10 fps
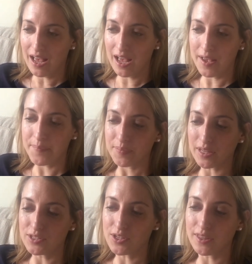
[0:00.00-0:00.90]
um,
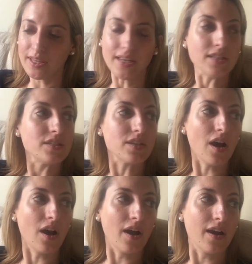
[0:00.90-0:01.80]
so the kids
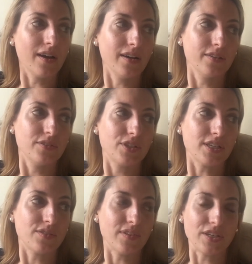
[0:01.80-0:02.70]
are
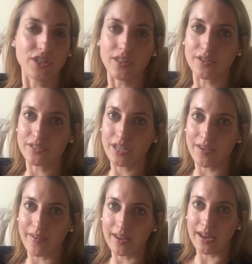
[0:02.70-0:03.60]
just finishing their tea
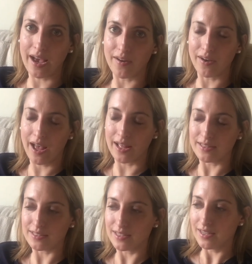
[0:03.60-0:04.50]
right now
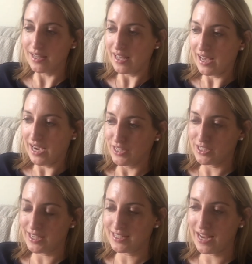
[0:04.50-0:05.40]
and I
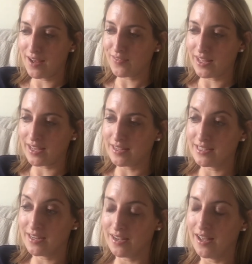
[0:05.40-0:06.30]
just had to have like a
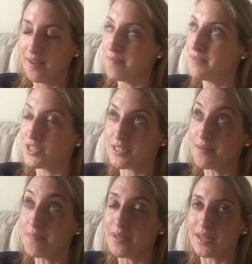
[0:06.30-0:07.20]
t- just a
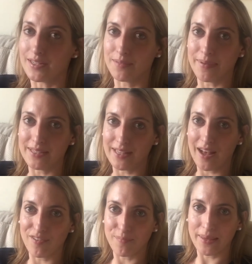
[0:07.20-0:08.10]
minute to
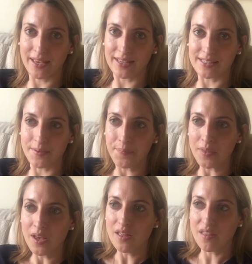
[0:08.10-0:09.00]
myself because
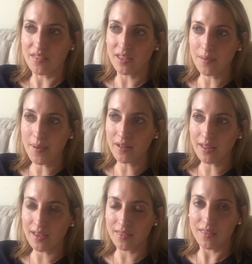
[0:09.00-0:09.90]
the thing about
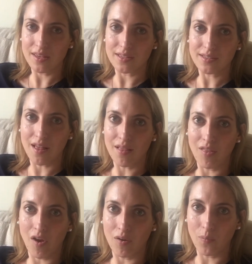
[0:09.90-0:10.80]
like these
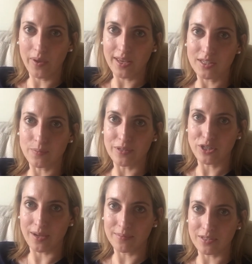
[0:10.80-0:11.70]
long weeks when
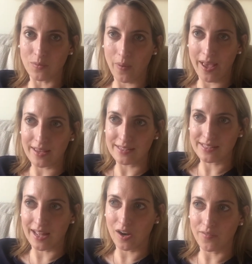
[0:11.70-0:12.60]
James is away is
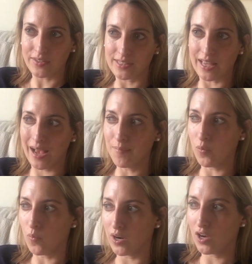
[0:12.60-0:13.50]
that obviously I'm at
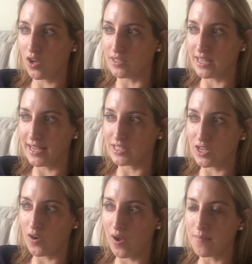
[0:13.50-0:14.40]
work all day,
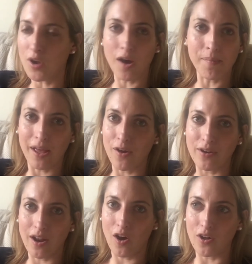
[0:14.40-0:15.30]
so I'm not on my own
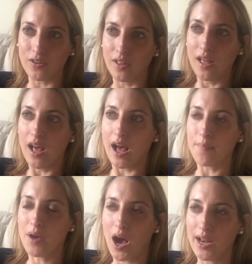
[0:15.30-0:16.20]
at all. I'm
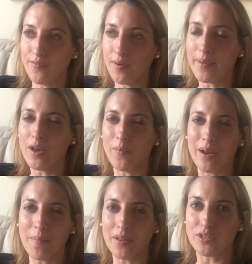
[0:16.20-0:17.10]
kind of on my own when
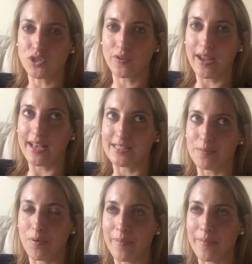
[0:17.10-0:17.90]
I'm on the train because I put my